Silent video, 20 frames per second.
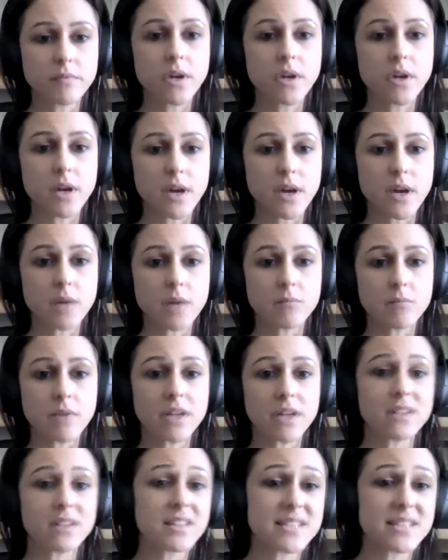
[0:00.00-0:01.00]

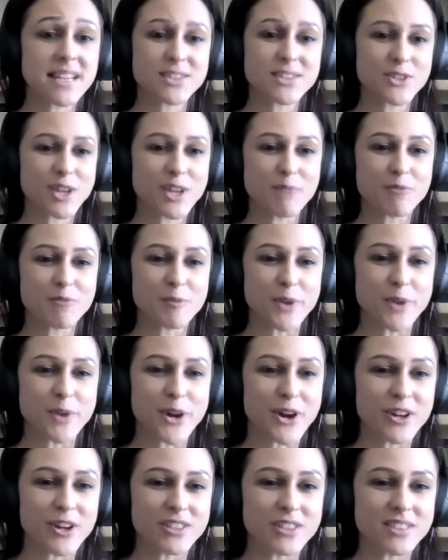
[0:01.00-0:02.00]
And this has to come from
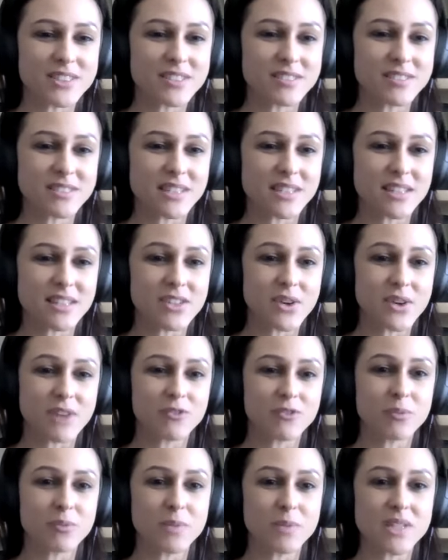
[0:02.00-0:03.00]
your heart. And you
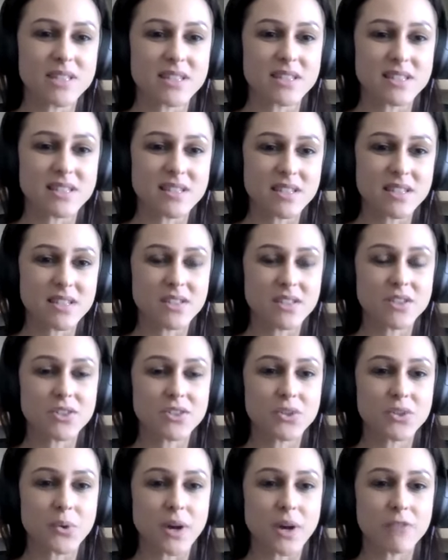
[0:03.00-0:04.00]
have to be
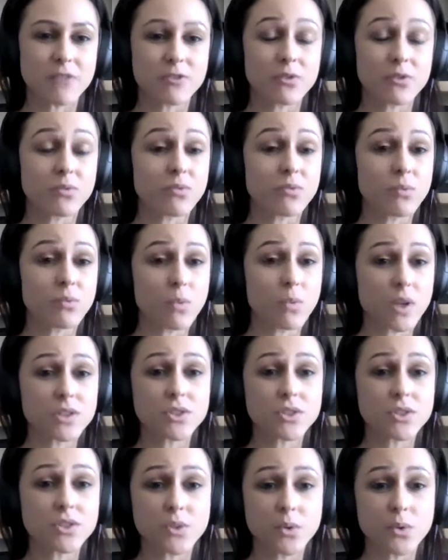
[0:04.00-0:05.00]
sincere. You have to
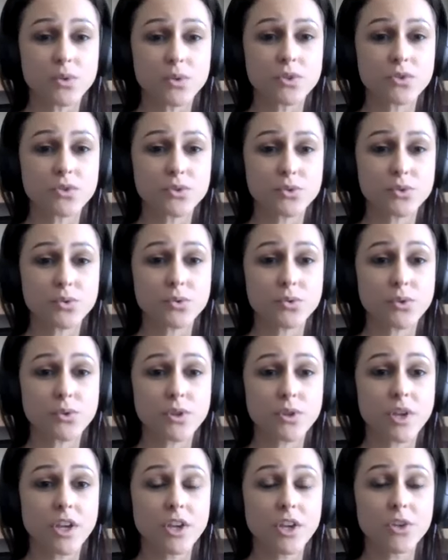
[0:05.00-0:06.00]
want to know the
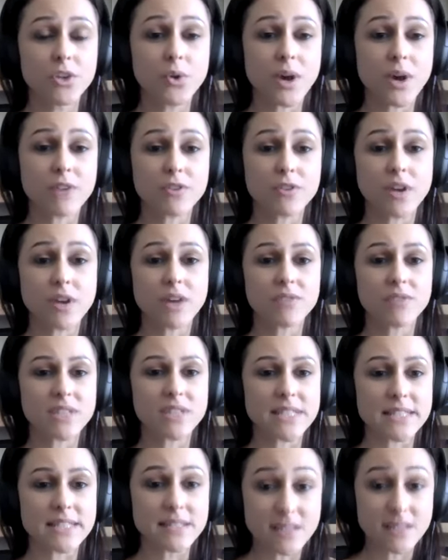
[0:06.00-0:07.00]
truth. You have to have
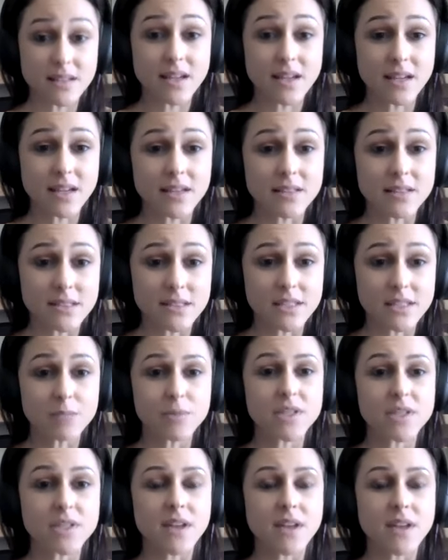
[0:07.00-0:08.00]
a
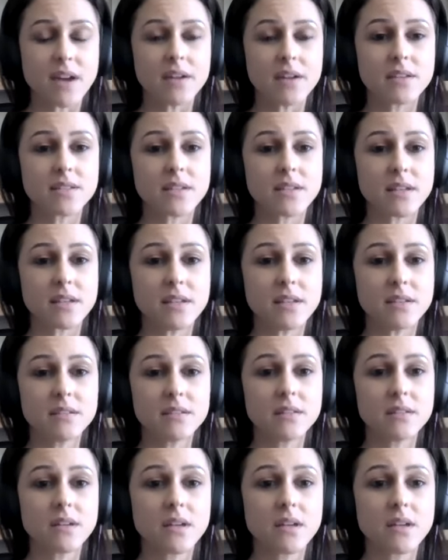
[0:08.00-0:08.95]
deep desire to heal.